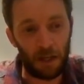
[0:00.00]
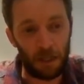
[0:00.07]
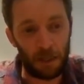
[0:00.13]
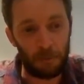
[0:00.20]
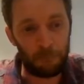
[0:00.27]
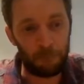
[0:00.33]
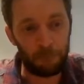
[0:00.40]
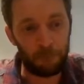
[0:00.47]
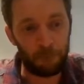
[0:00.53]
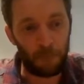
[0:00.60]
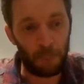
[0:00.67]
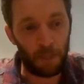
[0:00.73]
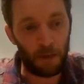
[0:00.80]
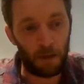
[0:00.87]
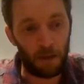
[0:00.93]

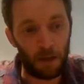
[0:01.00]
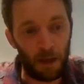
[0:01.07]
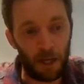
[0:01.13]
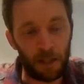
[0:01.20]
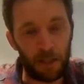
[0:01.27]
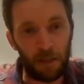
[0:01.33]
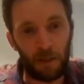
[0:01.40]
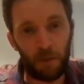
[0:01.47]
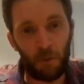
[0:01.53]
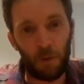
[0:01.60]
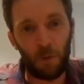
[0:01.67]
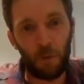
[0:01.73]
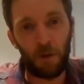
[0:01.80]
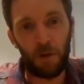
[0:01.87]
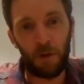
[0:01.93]
And then that
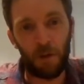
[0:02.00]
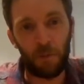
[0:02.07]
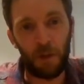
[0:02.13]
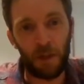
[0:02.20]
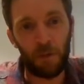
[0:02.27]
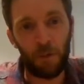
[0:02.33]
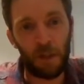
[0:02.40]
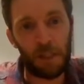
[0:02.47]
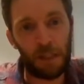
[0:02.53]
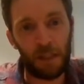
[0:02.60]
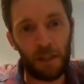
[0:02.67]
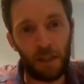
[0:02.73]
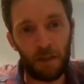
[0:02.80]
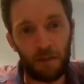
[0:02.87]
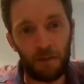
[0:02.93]
we water them in
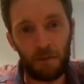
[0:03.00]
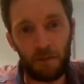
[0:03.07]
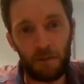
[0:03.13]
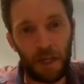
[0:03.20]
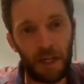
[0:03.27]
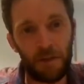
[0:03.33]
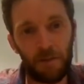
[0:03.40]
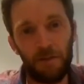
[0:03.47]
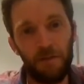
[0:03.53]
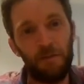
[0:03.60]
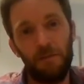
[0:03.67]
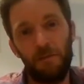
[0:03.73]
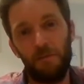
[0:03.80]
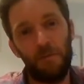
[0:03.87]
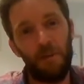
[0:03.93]
well, and yeah,
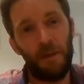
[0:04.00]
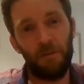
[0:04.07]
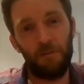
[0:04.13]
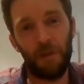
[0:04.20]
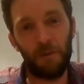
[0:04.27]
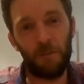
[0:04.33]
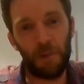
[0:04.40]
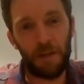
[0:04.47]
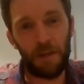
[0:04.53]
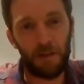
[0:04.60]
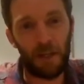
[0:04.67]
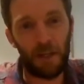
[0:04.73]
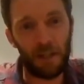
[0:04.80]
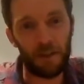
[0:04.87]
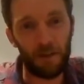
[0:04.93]
just if the plants
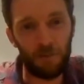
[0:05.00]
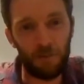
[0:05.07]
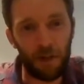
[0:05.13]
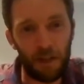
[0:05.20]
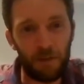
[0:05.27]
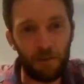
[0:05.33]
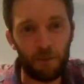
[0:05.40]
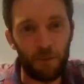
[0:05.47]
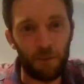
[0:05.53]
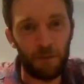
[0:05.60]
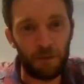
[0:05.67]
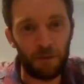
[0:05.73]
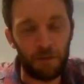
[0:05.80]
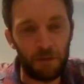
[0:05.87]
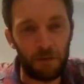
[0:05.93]
are healthy, really smooth
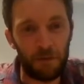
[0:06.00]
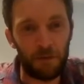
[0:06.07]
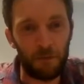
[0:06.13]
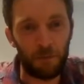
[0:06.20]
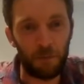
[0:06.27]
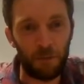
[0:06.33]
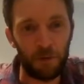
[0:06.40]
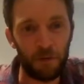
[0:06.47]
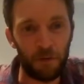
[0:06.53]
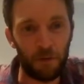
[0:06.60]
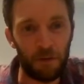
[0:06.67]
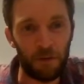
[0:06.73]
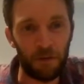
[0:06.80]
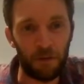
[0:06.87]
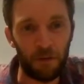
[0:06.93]
transition from the
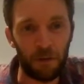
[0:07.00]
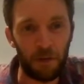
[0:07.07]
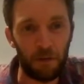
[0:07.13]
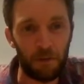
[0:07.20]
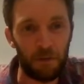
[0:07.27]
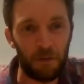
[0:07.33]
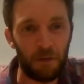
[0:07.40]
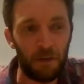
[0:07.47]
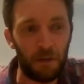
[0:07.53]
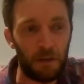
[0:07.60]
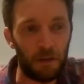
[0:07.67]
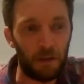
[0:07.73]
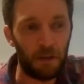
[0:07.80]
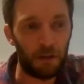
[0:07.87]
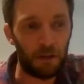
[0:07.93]
tunnel to the ground,
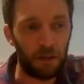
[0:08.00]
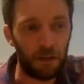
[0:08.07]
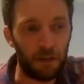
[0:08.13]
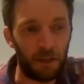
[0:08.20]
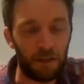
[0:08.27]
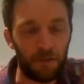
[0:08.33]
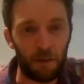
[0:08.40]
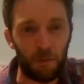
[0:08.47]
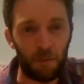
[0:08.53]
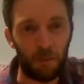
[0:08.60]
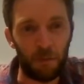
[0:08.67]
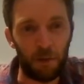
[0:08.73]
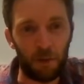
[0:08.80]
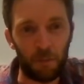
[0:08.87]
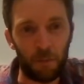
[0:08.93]
I think that seems
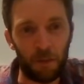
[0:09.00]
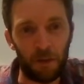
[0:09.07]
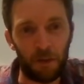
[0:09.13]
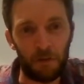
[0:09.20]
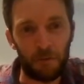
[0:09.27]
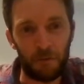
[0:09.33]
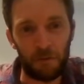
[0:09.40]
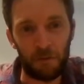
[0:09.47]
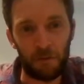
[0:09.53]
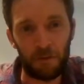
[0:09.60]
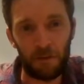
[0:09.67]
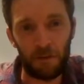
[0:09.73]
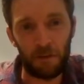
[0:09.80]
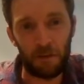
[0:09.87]
to make a big difference.